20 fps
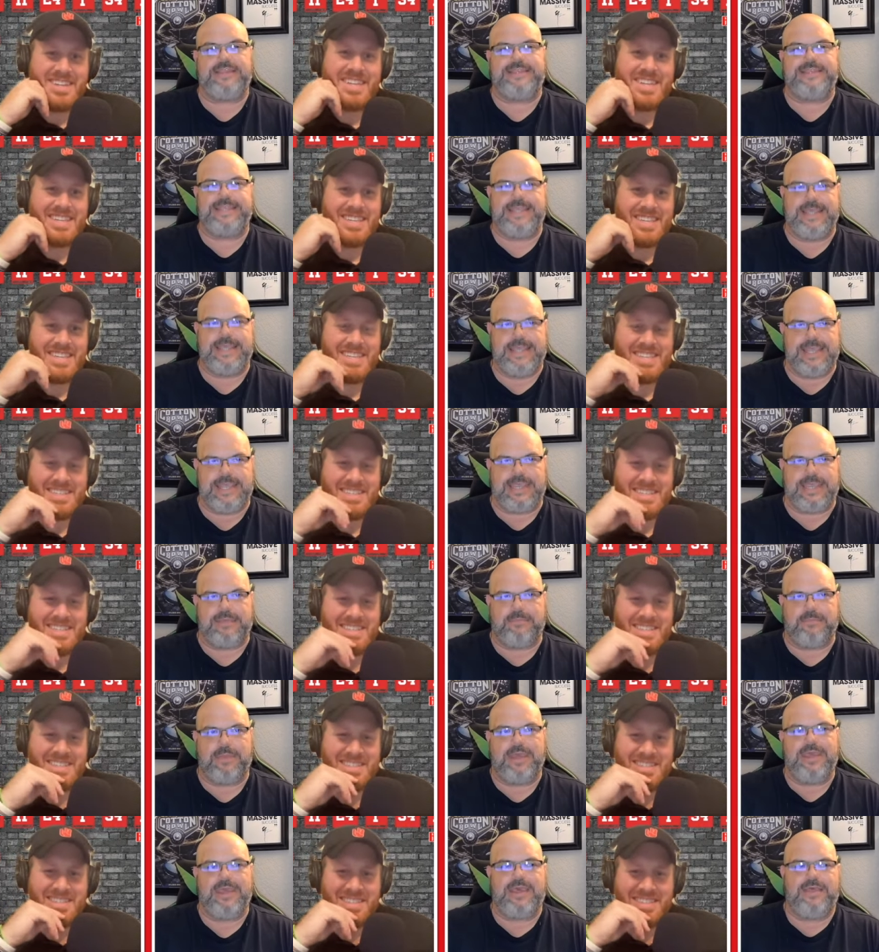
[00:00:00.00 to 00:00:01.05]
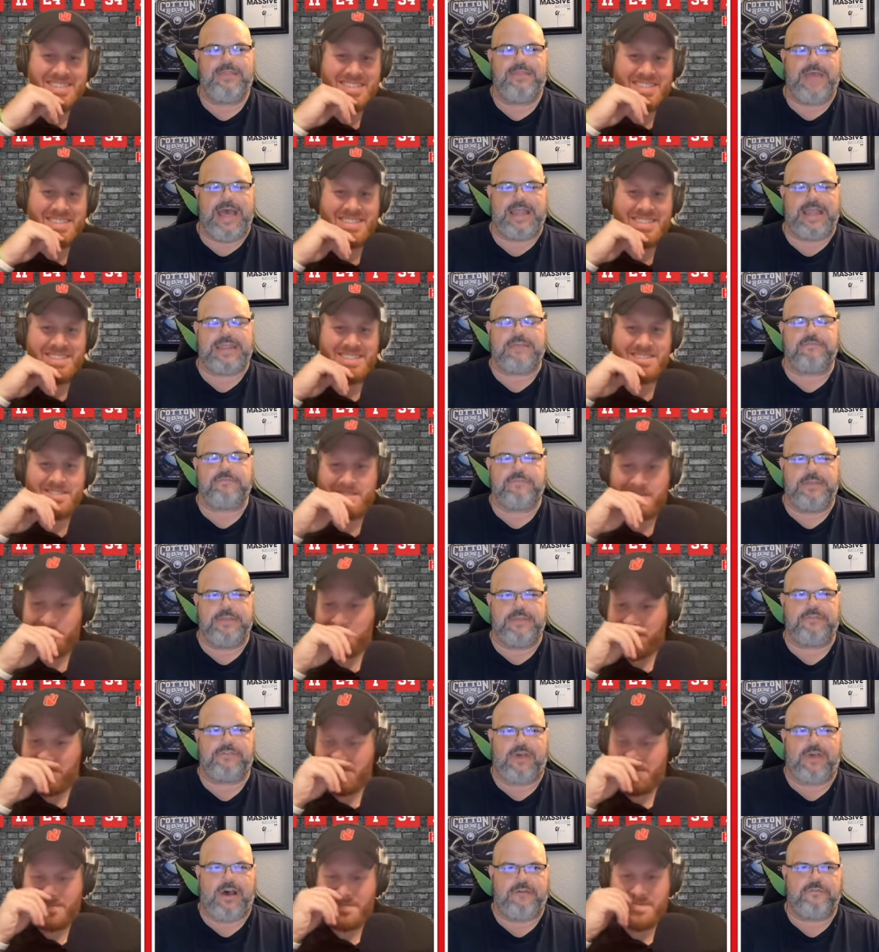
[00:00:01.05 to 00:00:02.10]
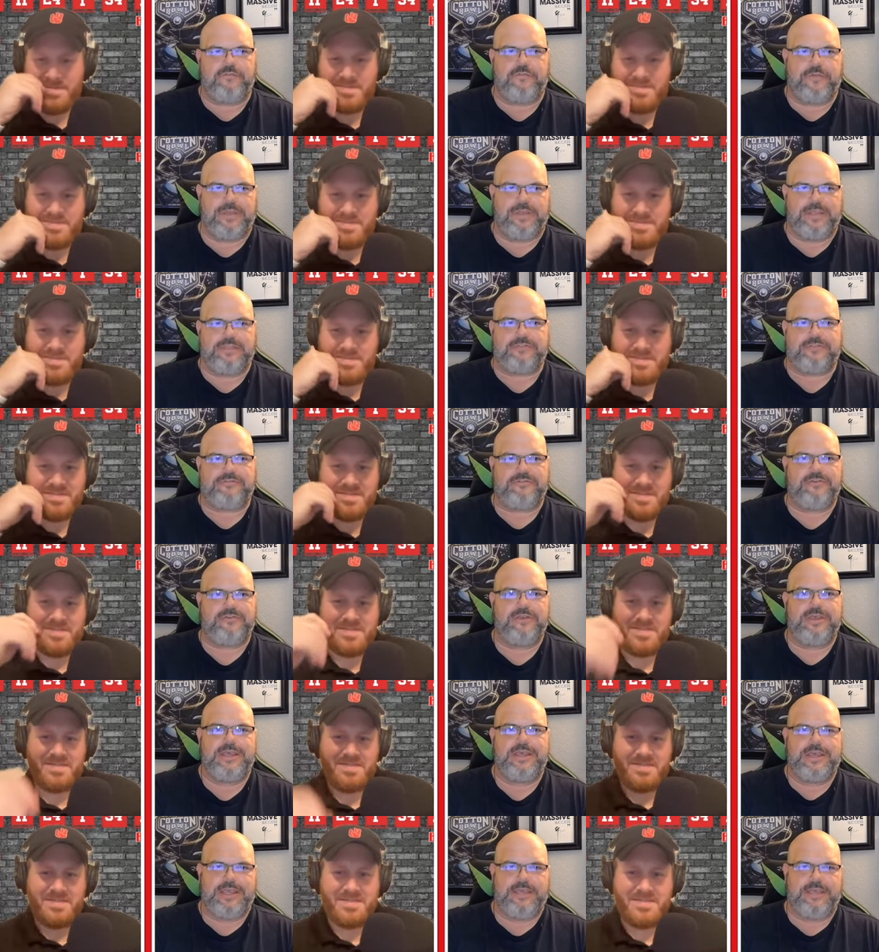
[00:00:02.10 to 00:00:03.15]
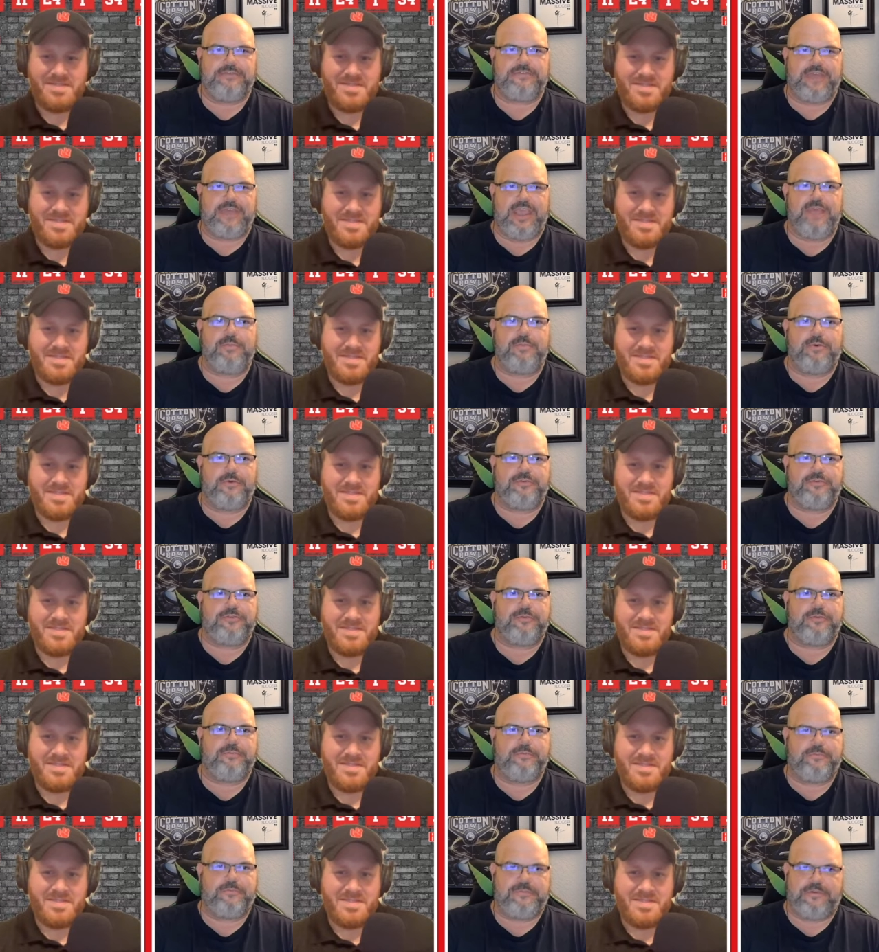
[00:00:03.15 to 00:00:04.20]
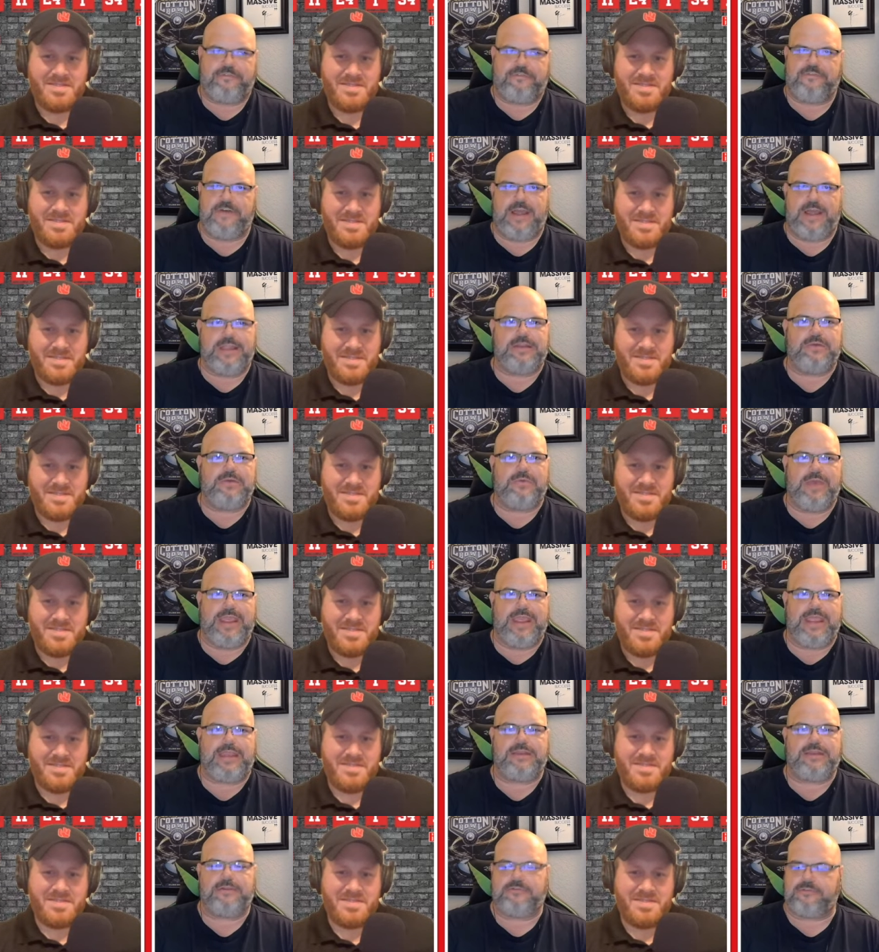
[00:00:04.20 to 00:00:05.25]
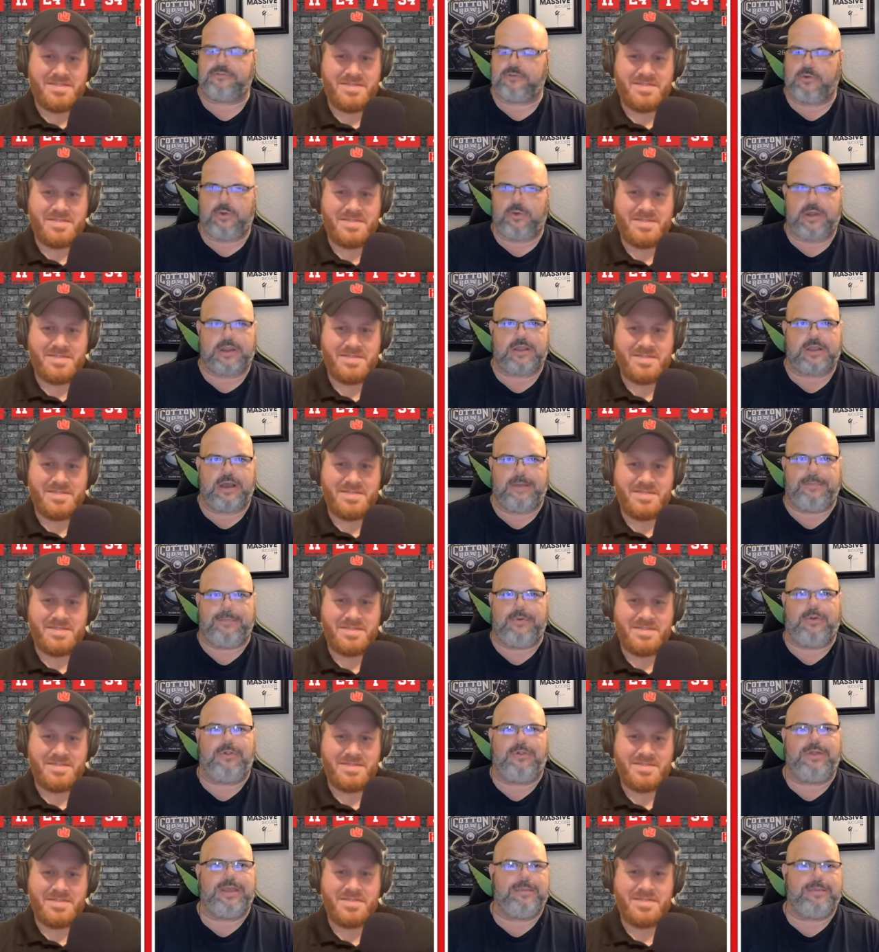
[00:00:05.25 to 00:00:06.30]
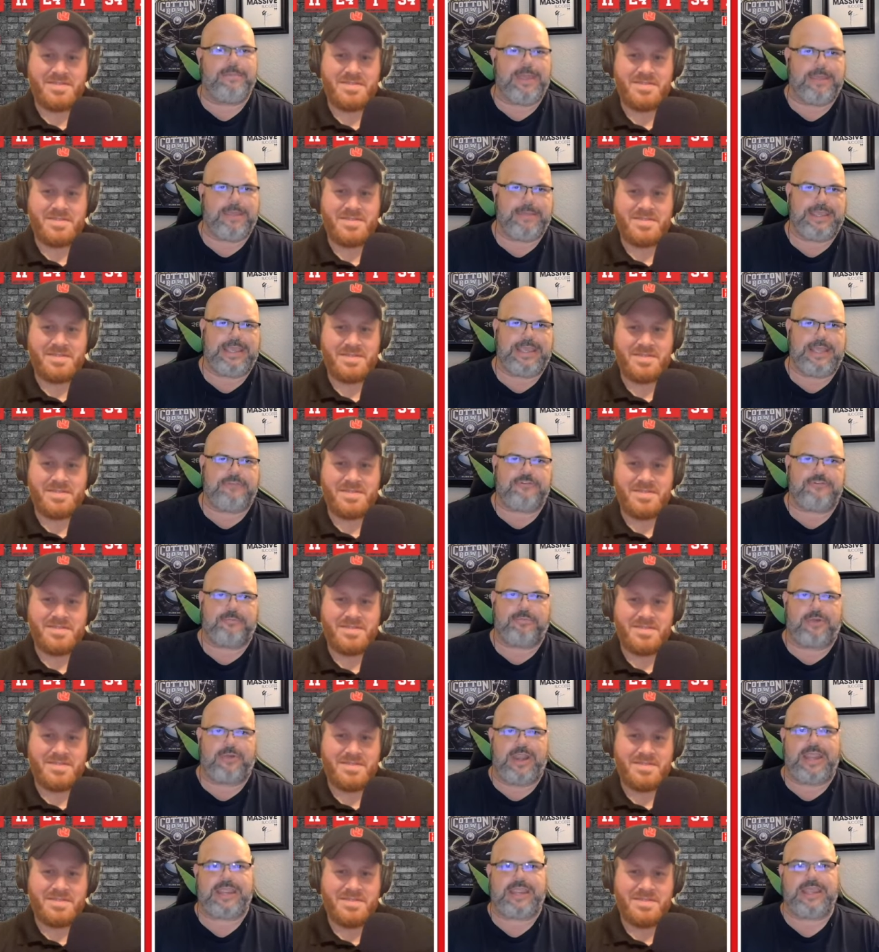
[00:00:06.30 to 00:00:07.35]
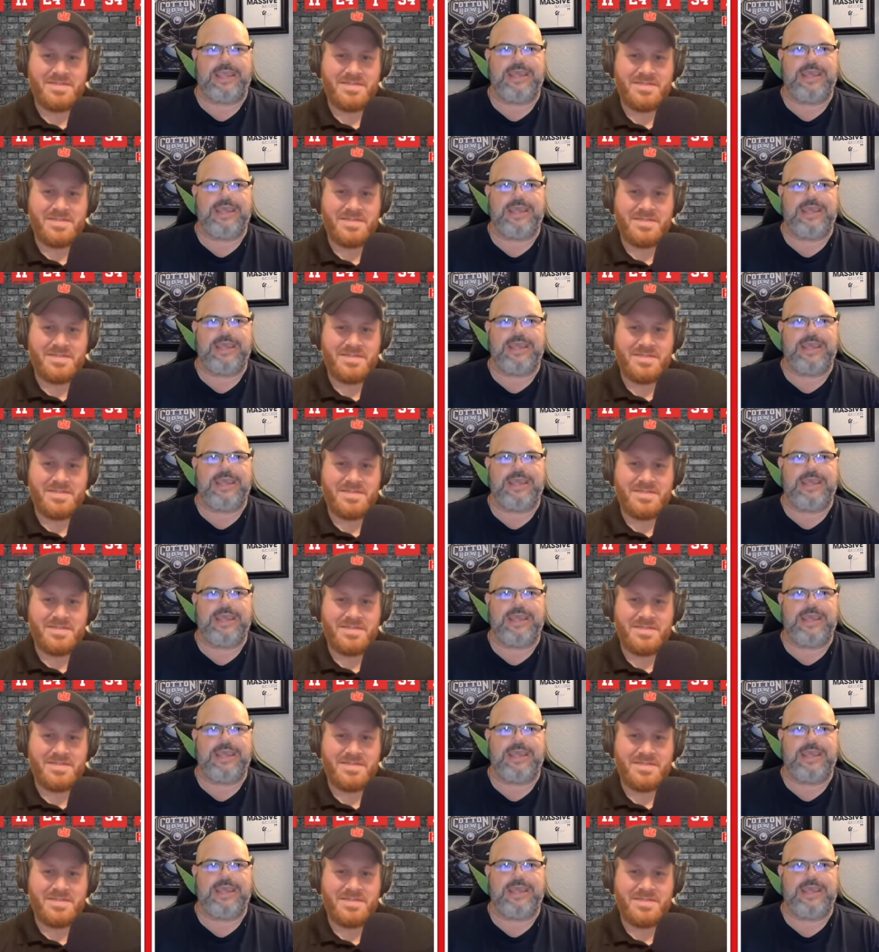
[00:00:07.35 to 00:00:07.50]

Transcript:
Speaker 1: team that if this offense is able to find a way to score a couple and maybe catch a break,